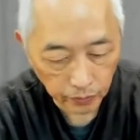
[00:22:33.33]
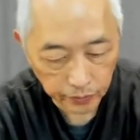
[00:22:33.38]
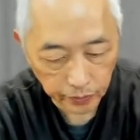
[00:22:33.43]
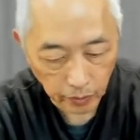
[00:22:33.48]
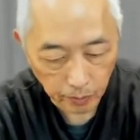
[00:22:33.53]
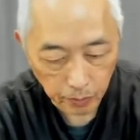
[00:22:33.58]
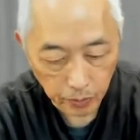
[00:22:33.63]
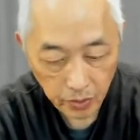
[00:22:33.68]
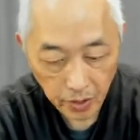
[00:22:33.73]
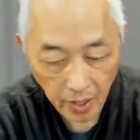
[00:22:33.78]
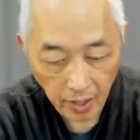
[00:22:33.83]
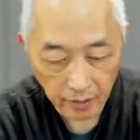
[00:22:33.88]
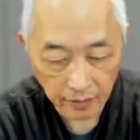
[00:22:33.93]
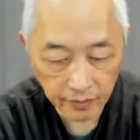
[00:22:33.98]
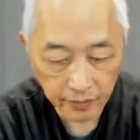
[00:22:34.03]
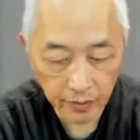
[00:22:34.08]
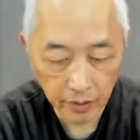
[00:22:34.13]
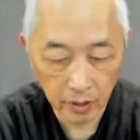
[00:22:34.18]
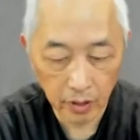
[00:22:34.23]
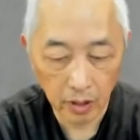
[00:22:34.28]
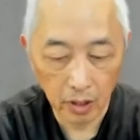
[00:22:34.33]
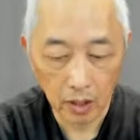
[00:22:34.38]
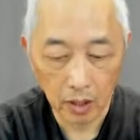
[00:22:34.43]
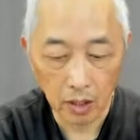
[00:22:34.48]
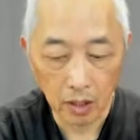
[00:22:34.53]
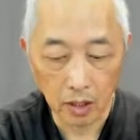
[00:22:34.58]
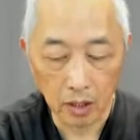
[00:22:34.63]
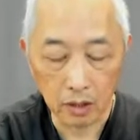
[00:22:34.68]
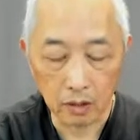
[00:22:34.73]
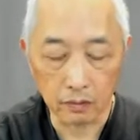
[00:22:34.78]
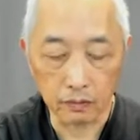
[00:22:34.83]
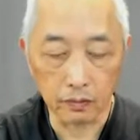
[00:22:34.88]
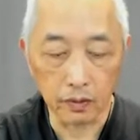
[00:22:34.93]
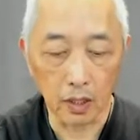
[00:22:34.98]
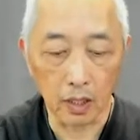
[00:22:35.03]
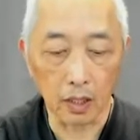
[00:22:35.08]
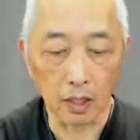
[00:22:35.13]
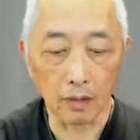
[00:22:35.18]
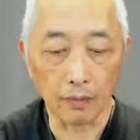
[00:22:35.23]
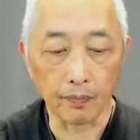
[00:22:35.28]
your breath
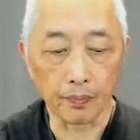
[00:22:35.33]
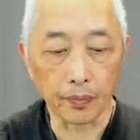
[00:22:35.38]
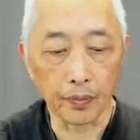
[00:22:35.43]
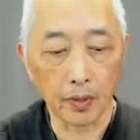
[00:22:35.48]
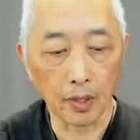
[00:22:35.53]
um,